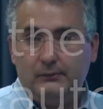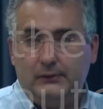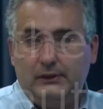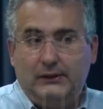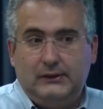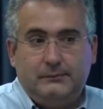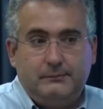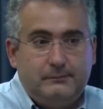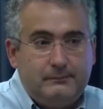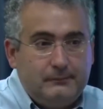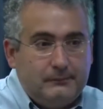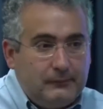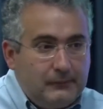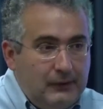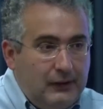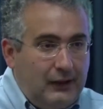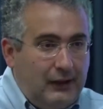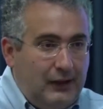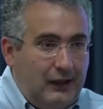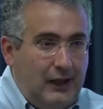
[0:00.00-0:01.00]
well,
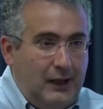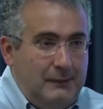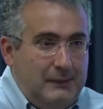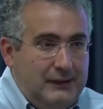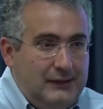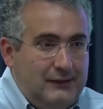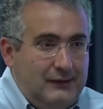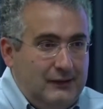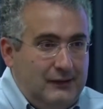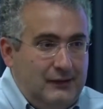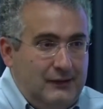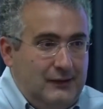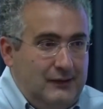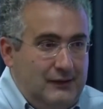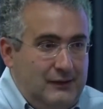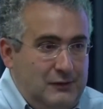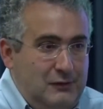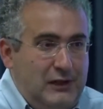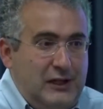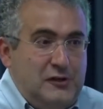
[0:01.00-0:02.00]
I mean,
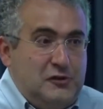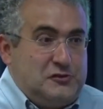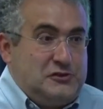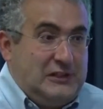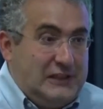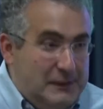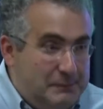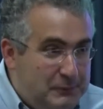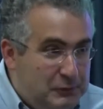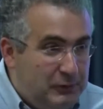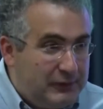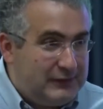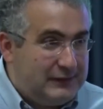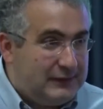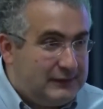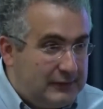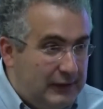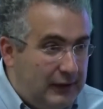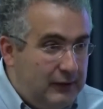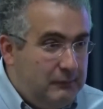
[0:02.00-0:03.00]
you cannot sleep during
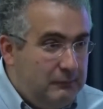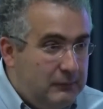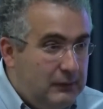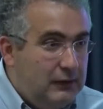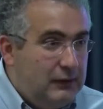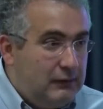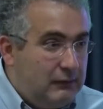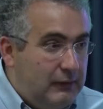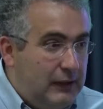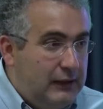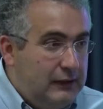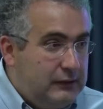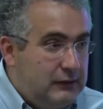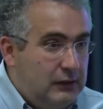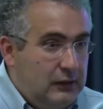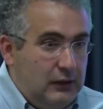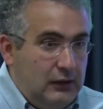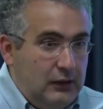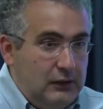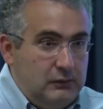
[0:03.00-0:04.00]
that time, right?
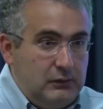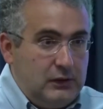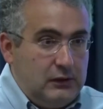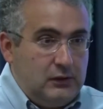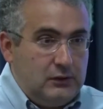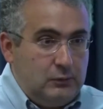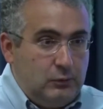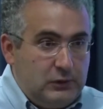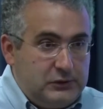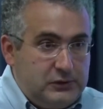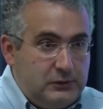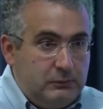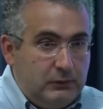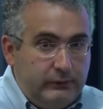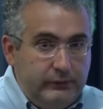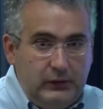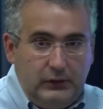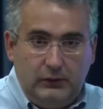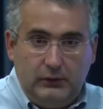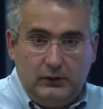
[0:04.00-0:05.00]
You cannot watch a
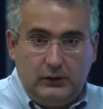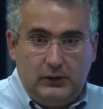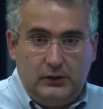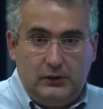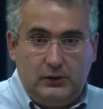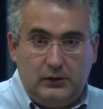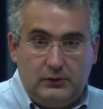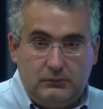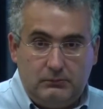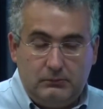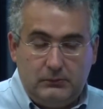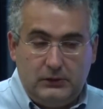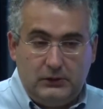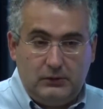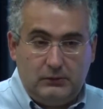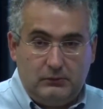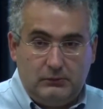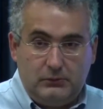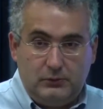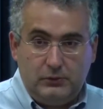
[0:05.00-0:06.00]
movie, you cannot
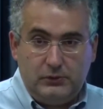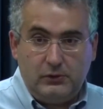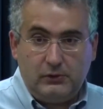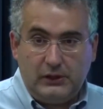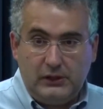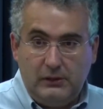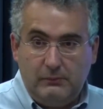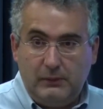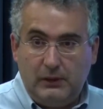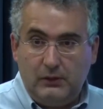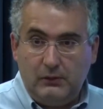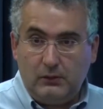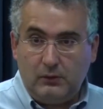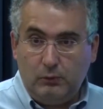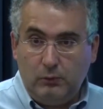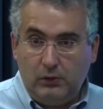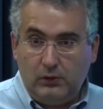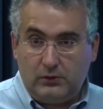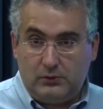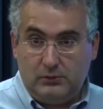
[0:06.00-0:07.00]
do your email or
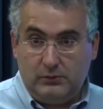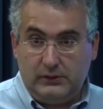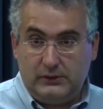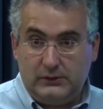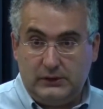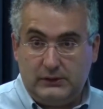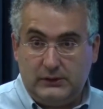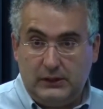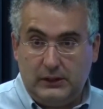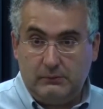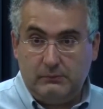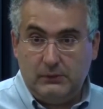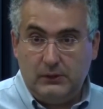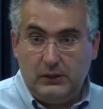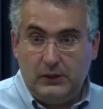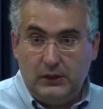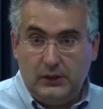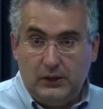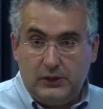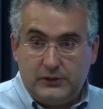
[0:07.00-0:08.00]
work during that time.
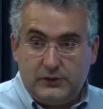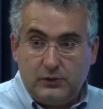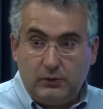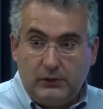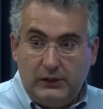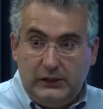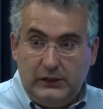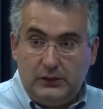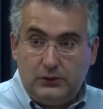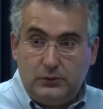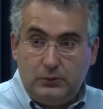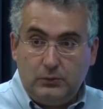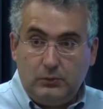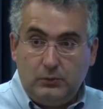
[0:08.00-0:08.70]
So really